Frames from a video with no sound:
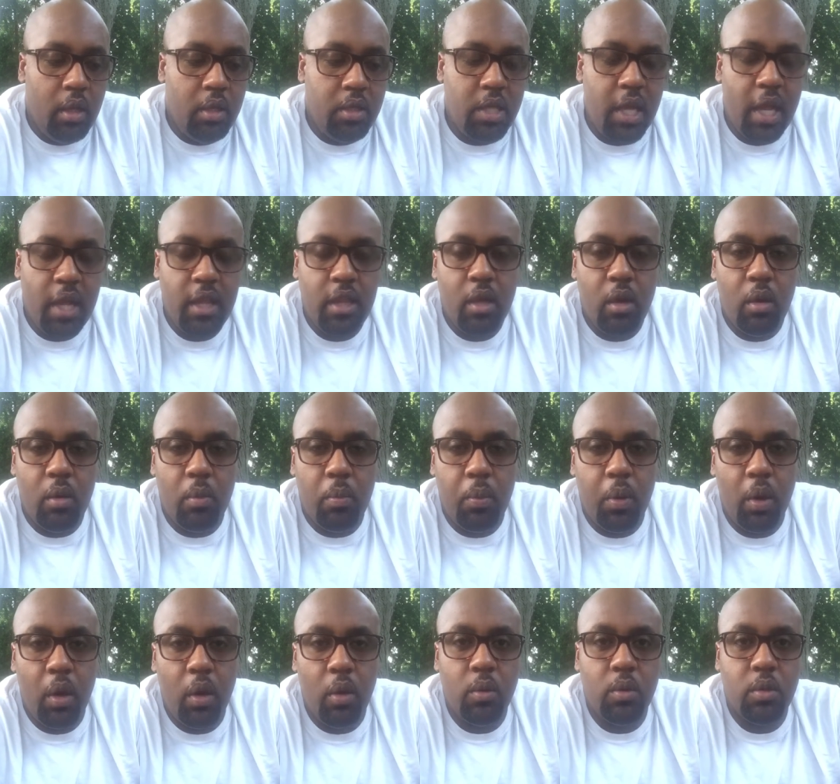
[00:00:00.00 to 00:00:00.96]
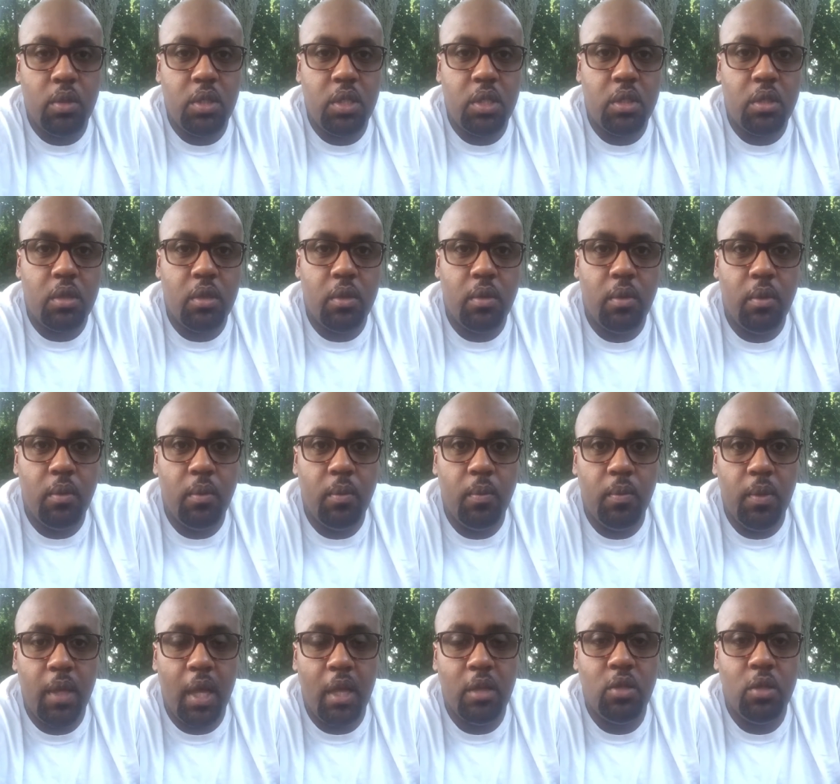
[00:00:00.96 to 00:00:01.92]
Take the approach
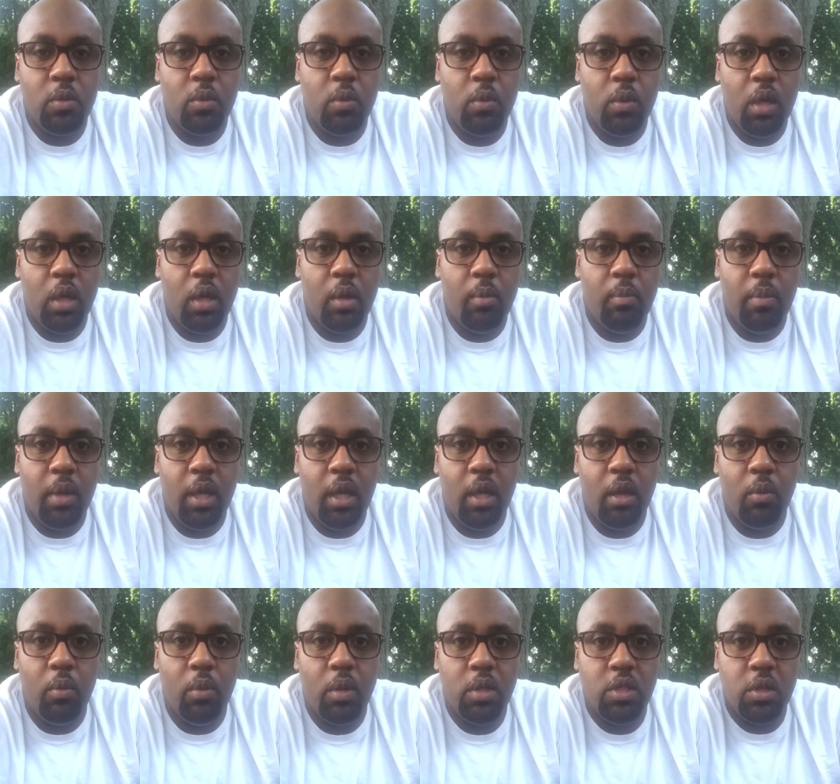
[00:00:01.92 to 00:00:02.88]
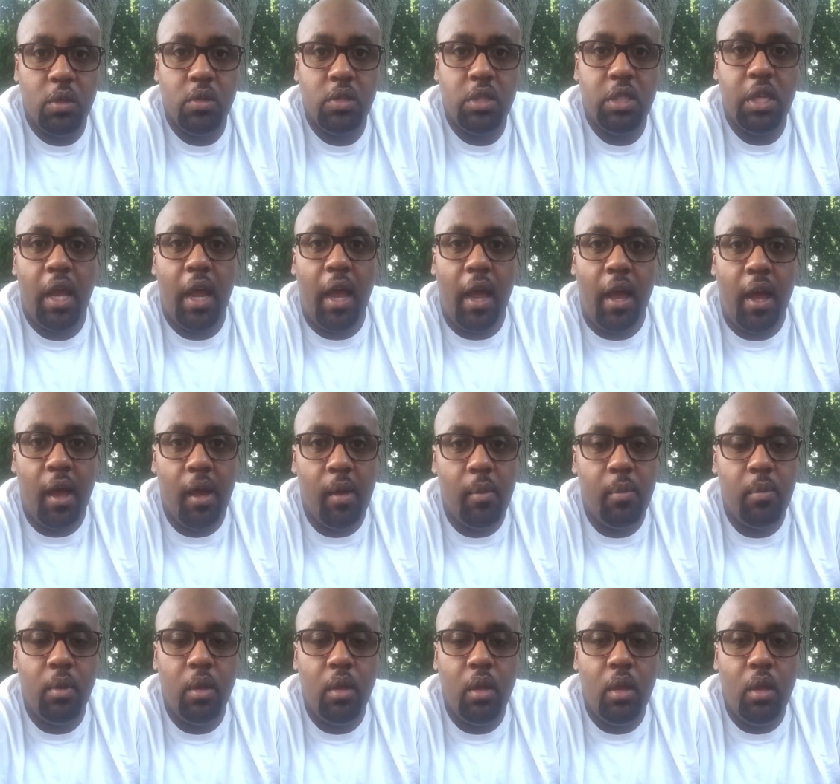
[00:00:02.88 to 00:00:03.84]
that you would be with your
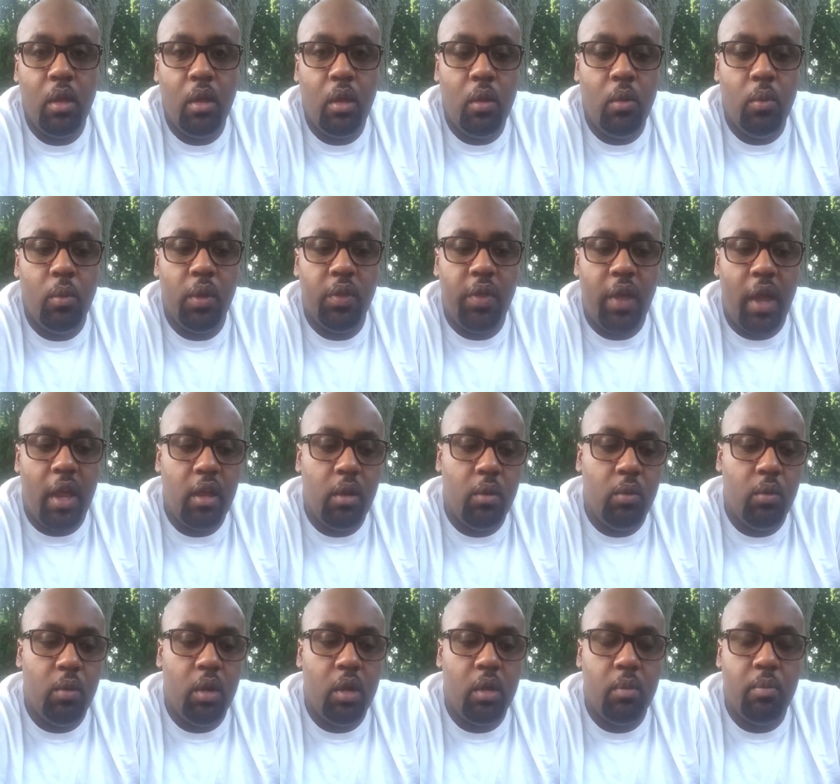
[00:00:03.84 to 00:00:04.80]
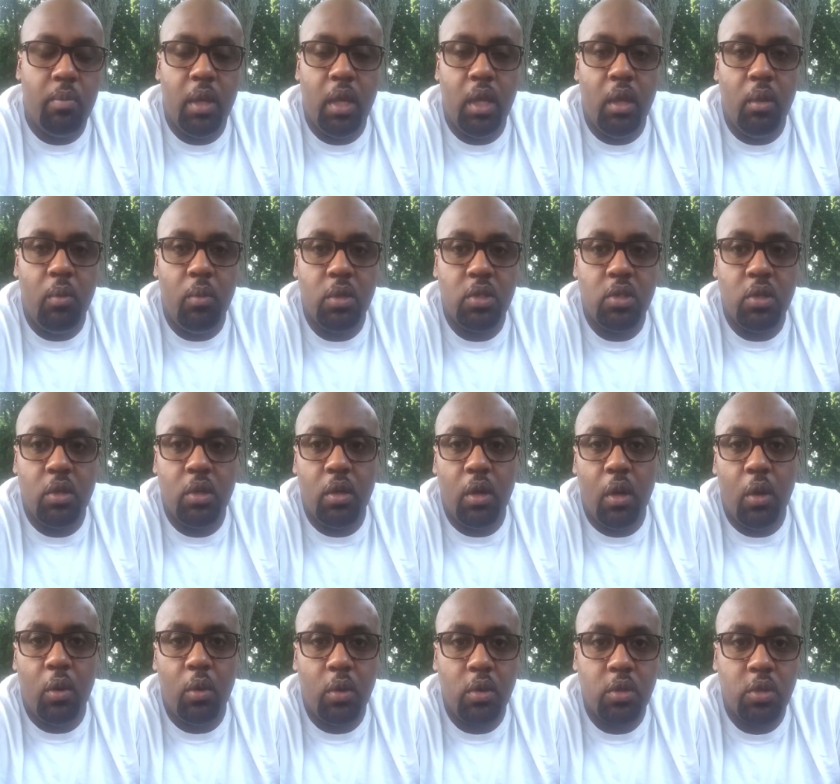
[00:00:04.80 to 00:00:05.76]
job with how you would be with your
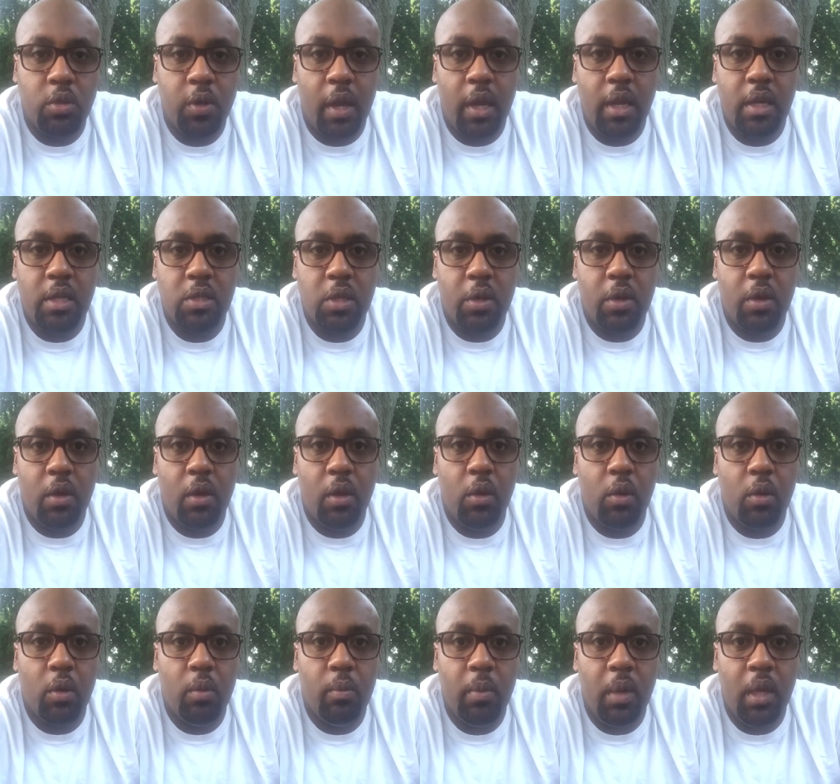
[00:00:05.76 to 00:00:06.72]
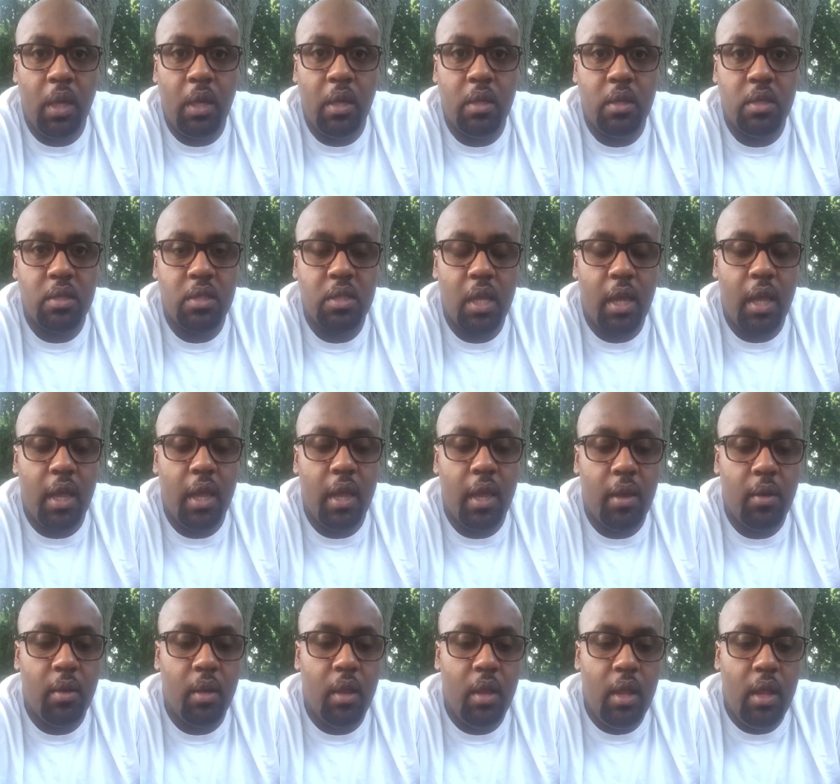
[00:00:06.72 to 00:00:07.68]
local trainings or your local meetings.
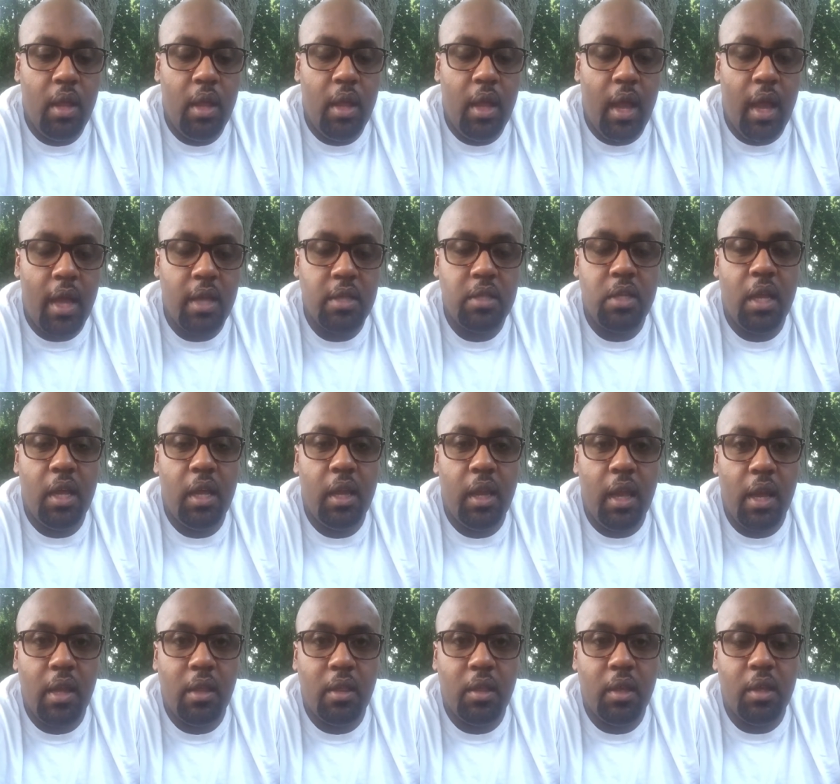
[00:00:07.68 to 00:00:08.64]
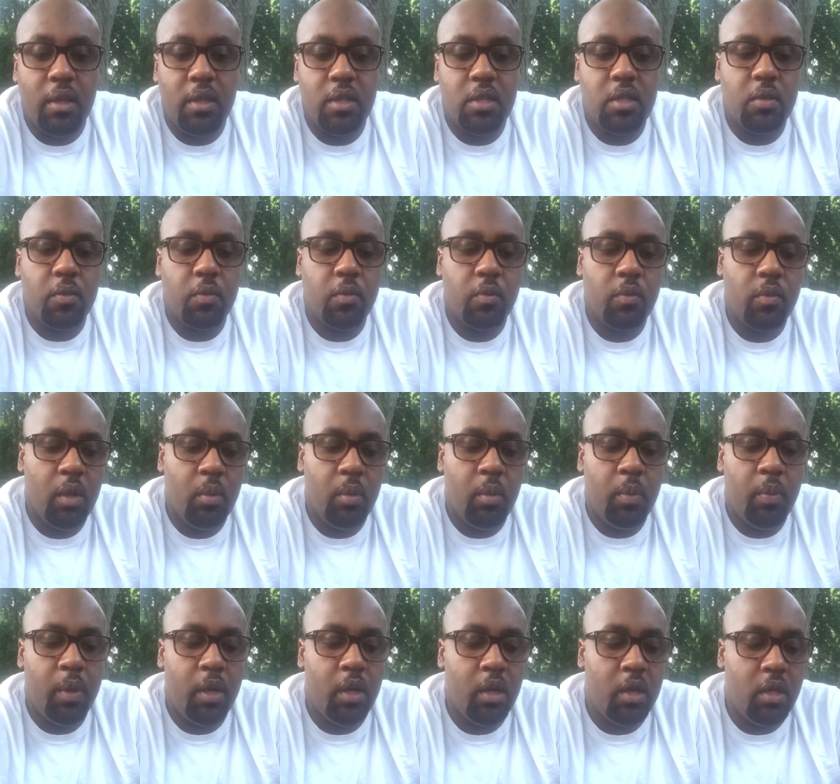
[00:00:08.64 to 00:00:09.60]
And I say it like this. Let
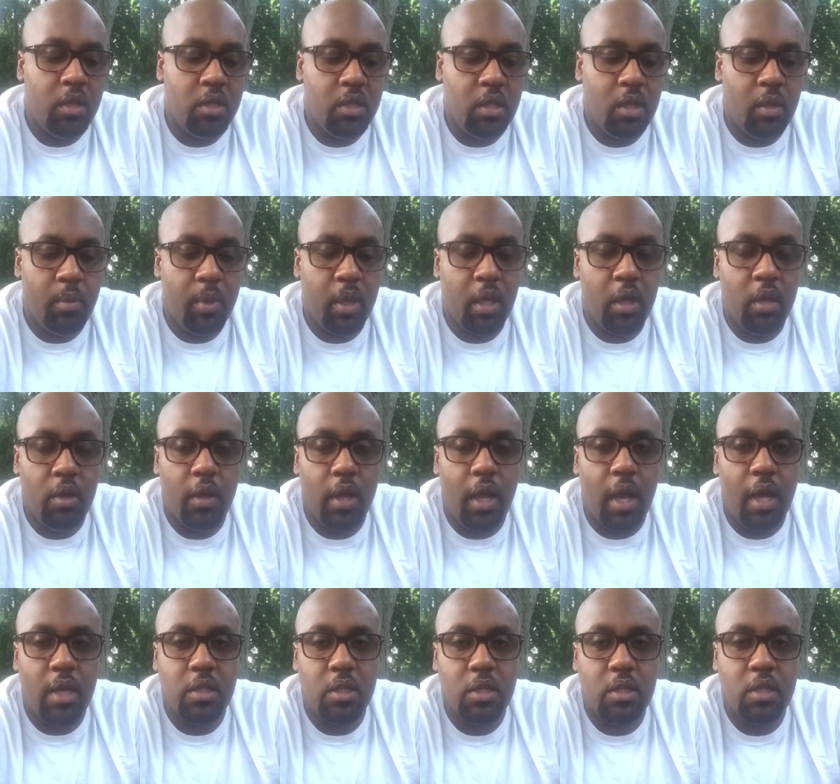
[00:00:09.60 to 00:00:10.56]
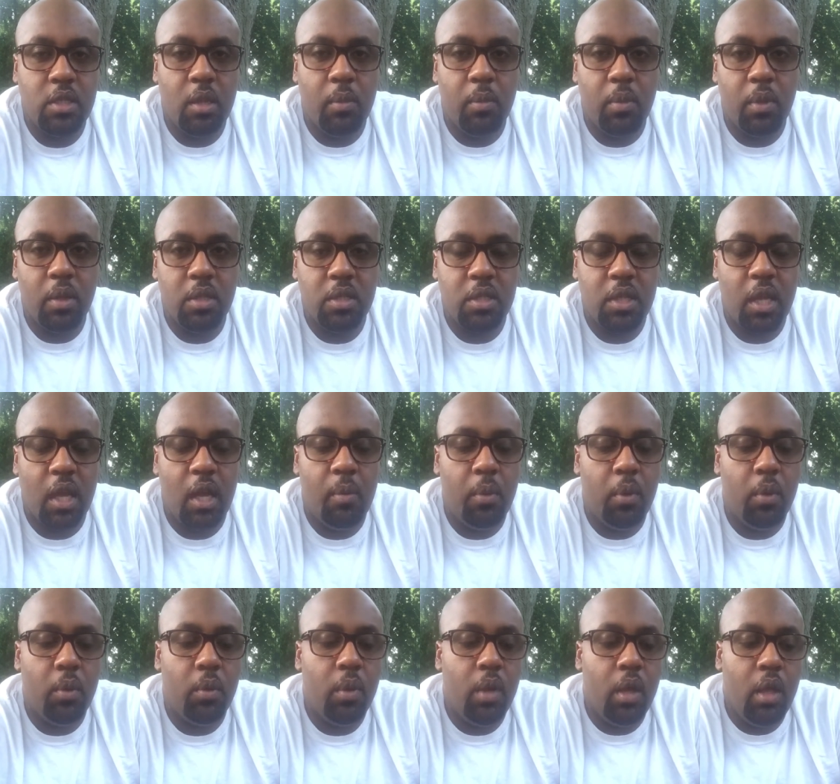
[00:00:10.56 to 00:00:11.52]
me give you guys a simple
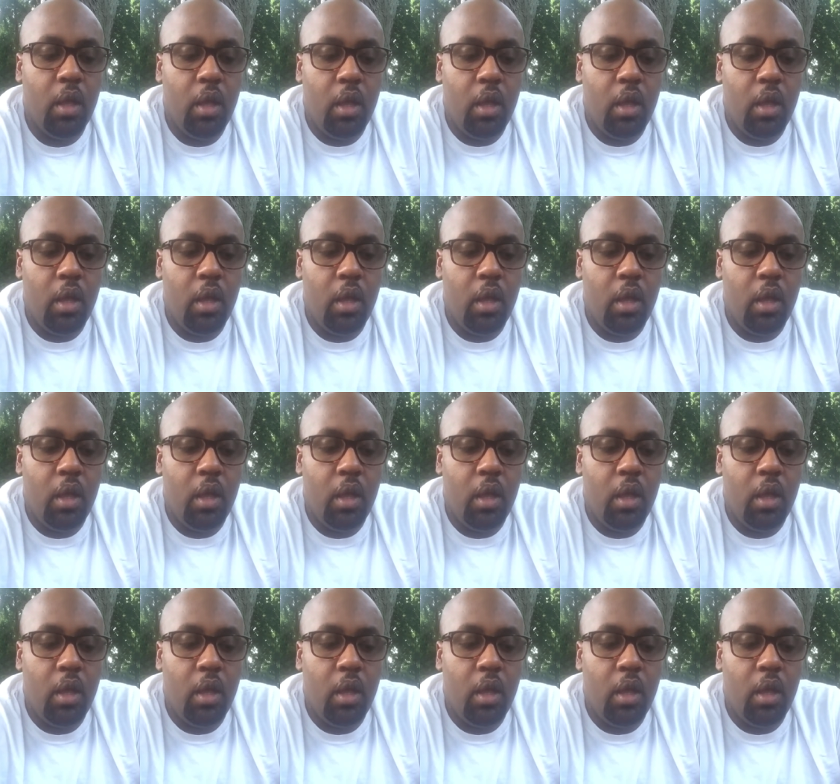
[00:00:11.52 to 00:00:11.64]
example.